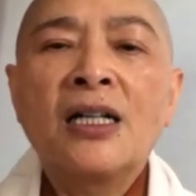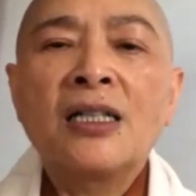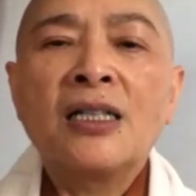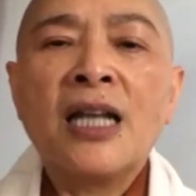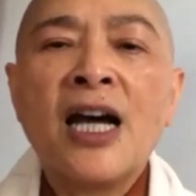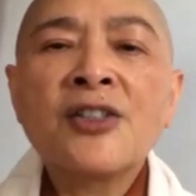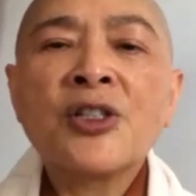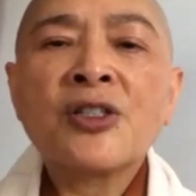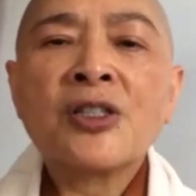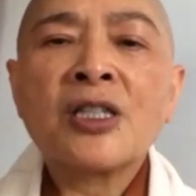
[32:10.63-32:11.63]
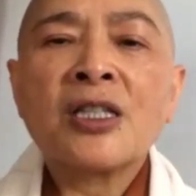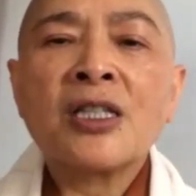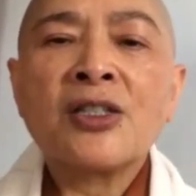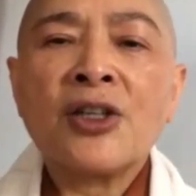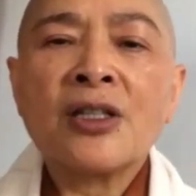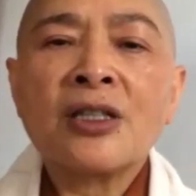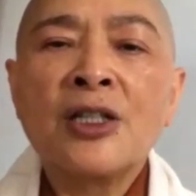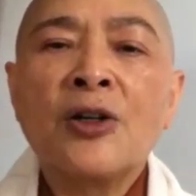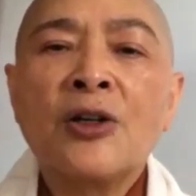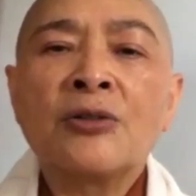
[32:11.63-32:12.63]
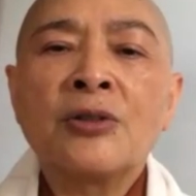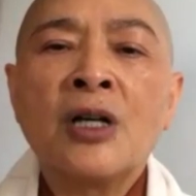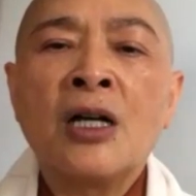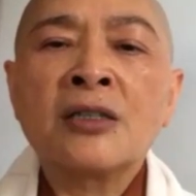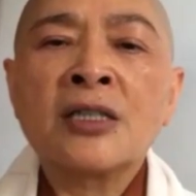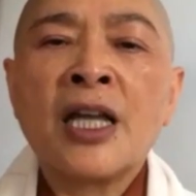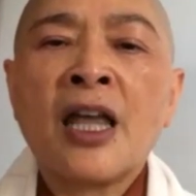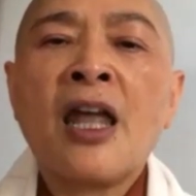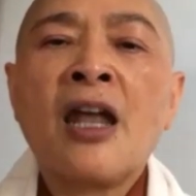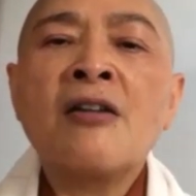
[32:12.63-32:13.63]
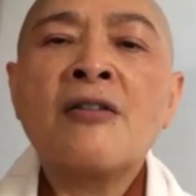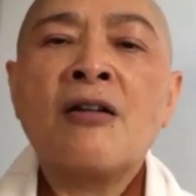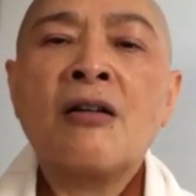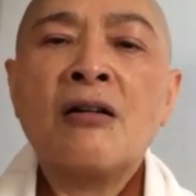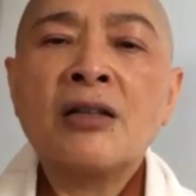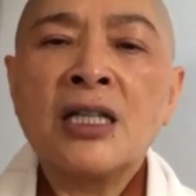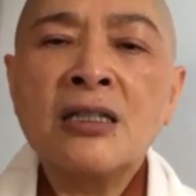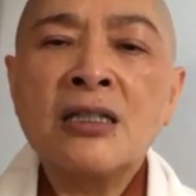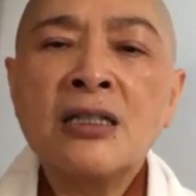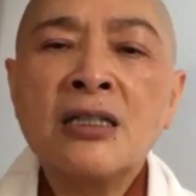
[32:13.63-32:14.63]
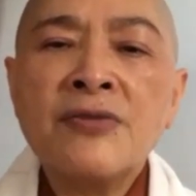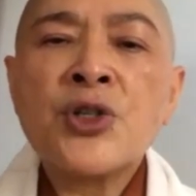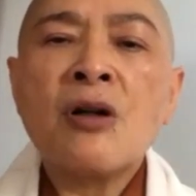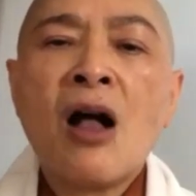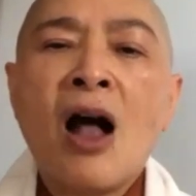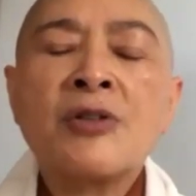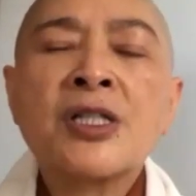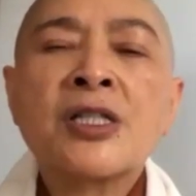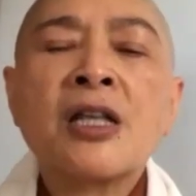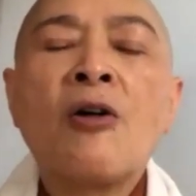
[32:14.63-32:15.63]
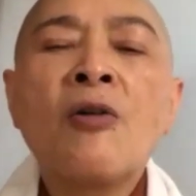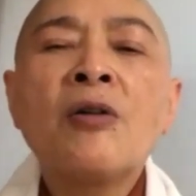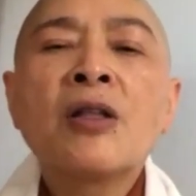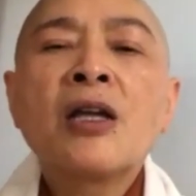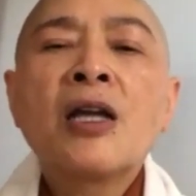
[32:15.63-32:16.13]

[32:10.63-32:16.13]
not just you know, take care individual ourselves,